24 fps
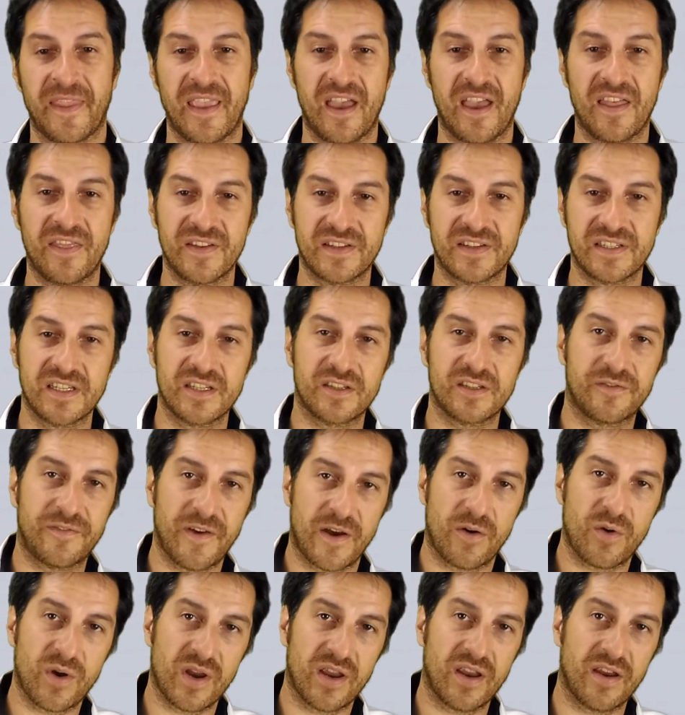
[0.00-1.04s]
And this is
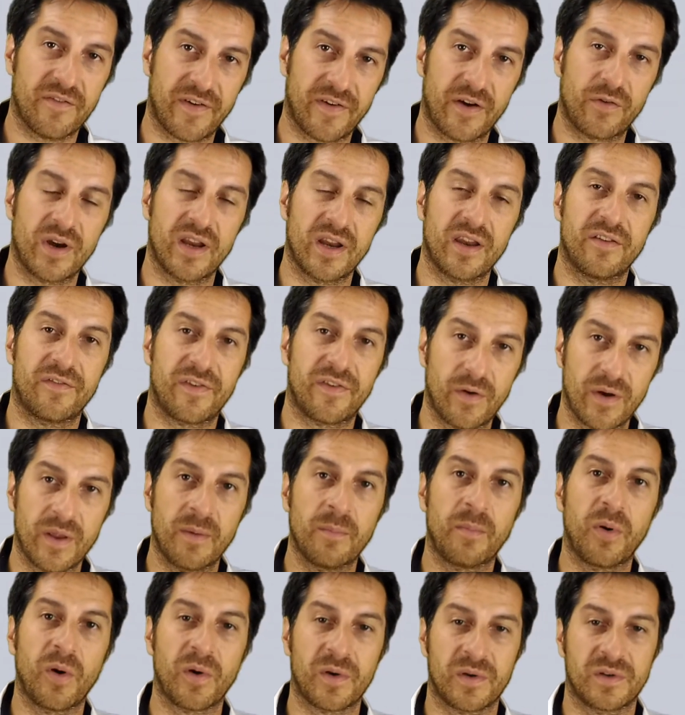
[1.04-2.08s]
very, very, very
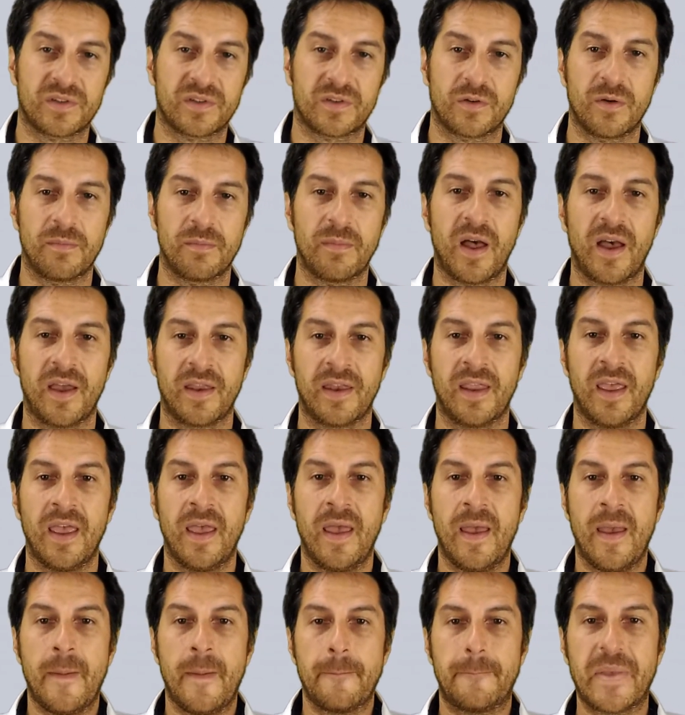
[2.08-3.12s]
important to remind,
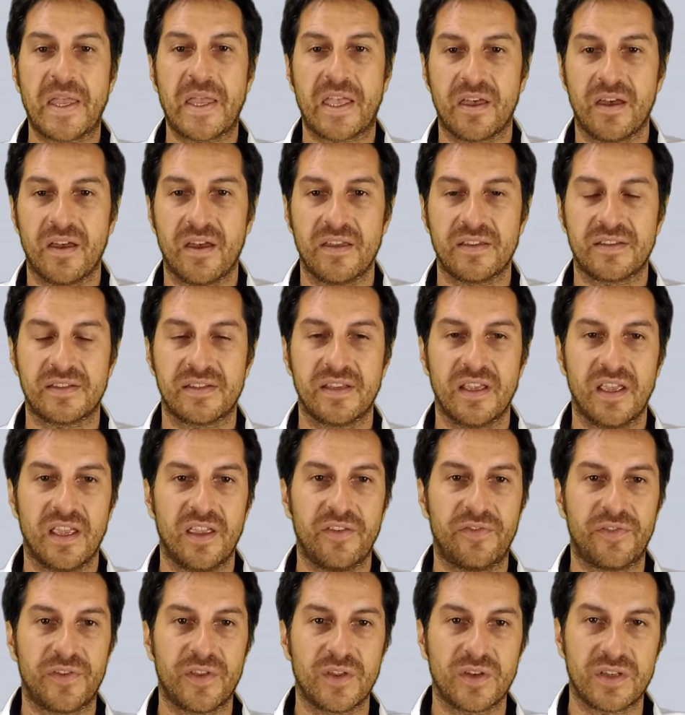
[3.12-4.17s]
because
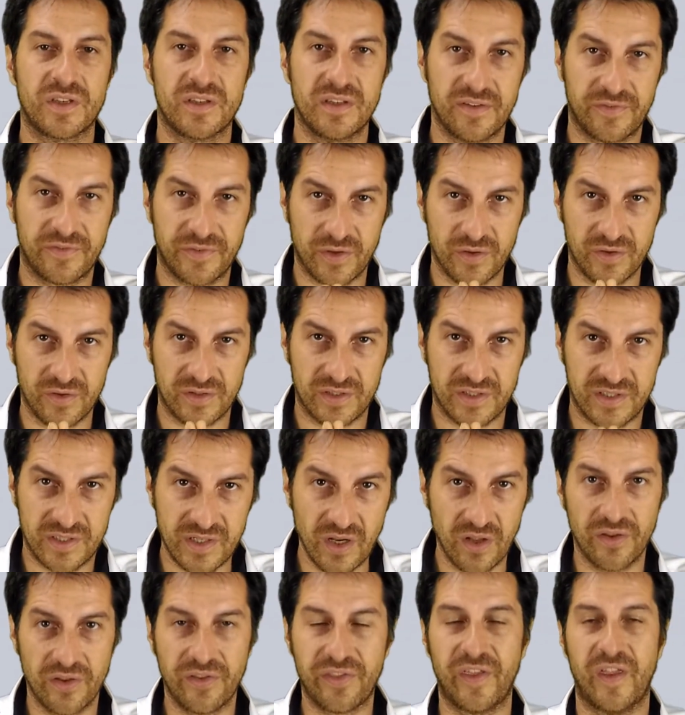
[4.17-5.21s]
if you
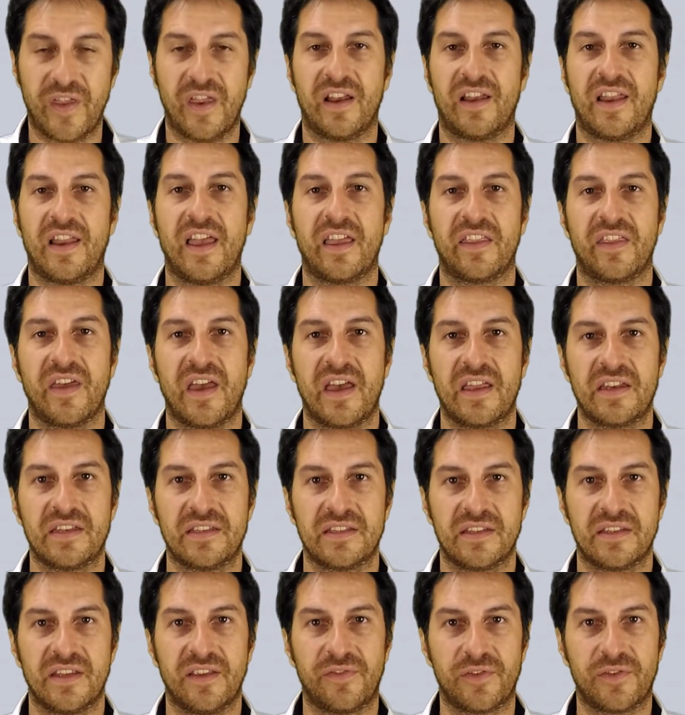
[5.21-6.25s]
don't think like
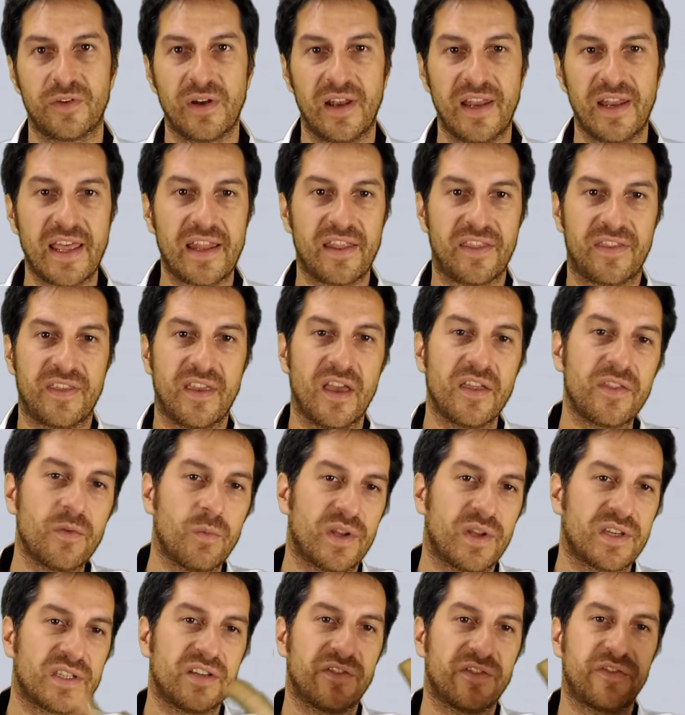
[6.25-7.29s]
that, if you let the other
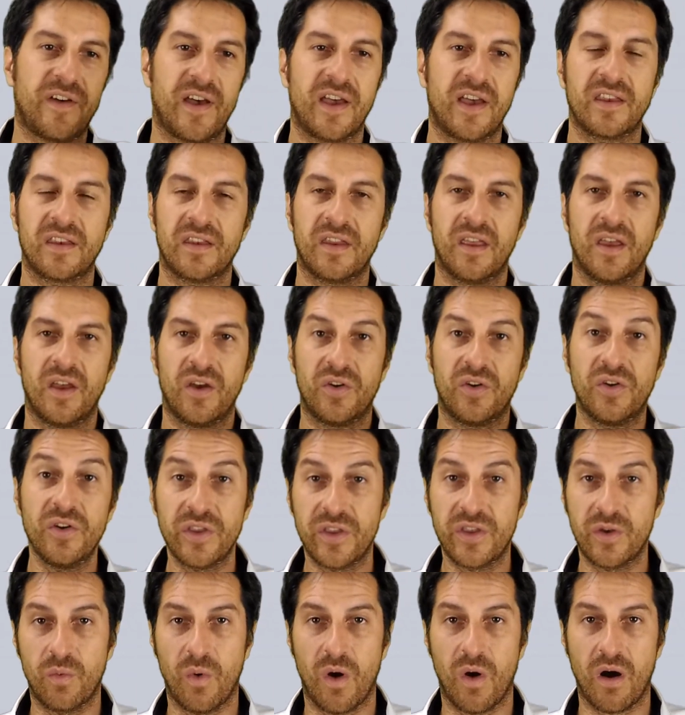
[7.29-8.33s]
one define who
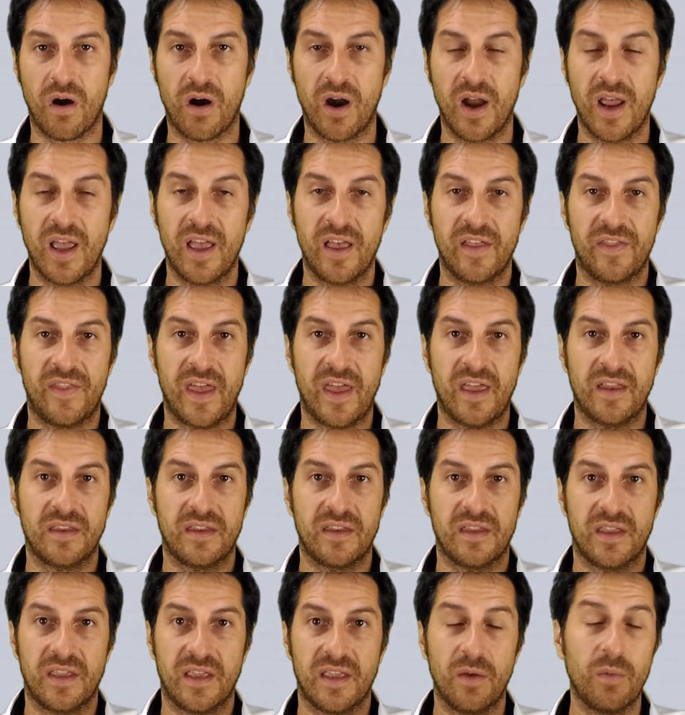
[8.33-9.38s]
you are,
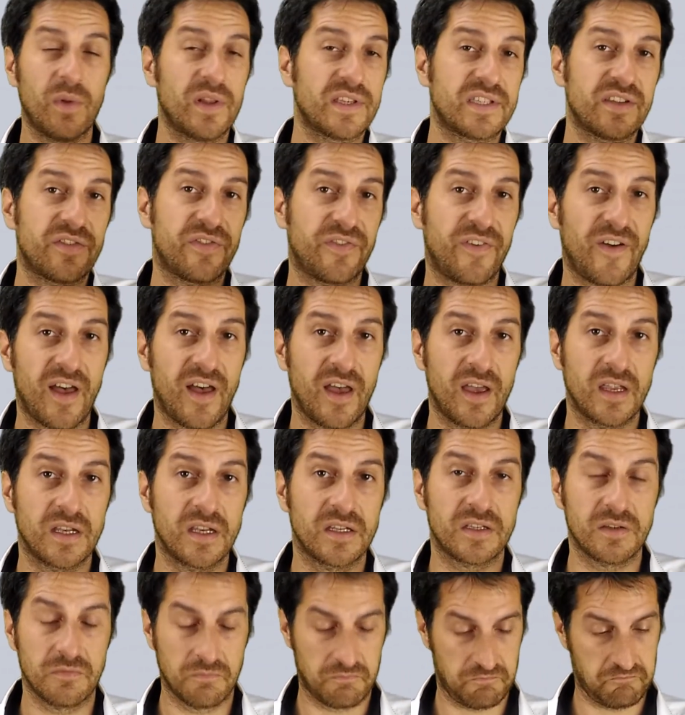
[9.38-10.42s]
then he will
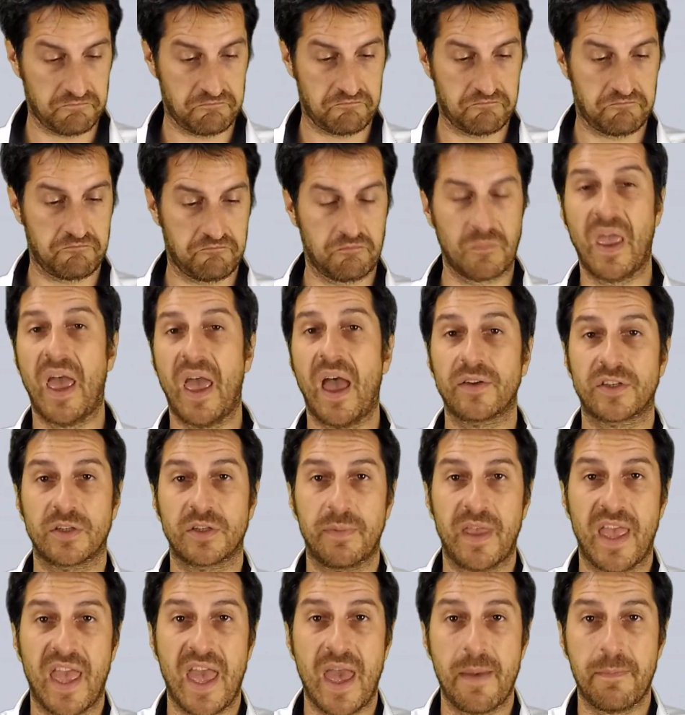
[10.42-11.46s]
define how to
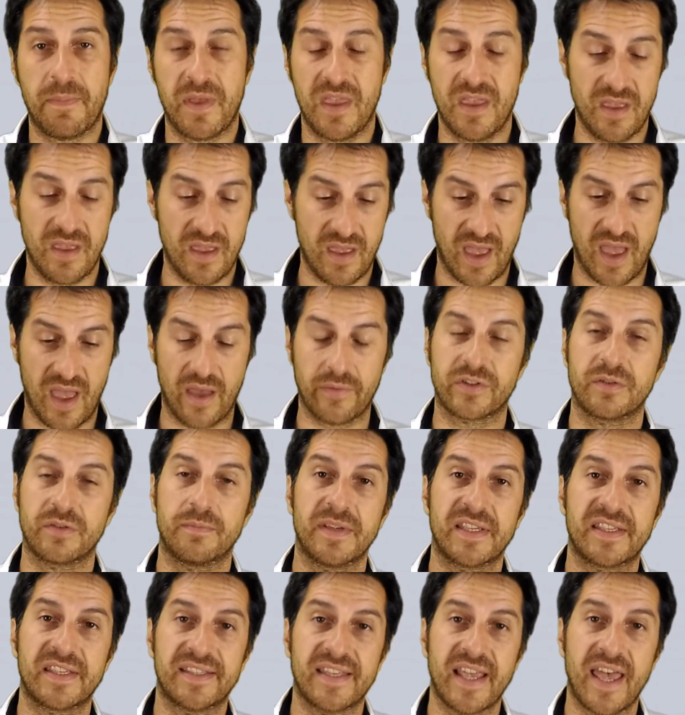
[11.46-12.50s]
be happy, how to
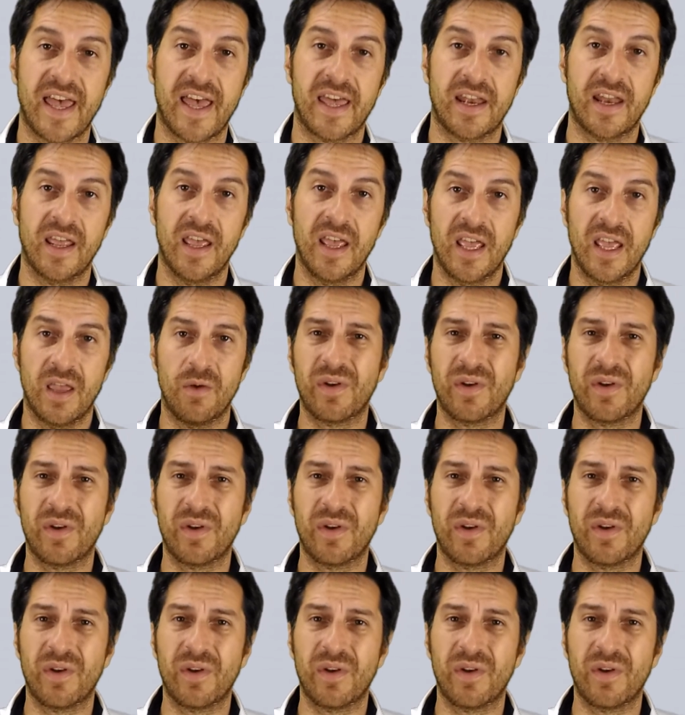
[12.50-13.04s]
be sad.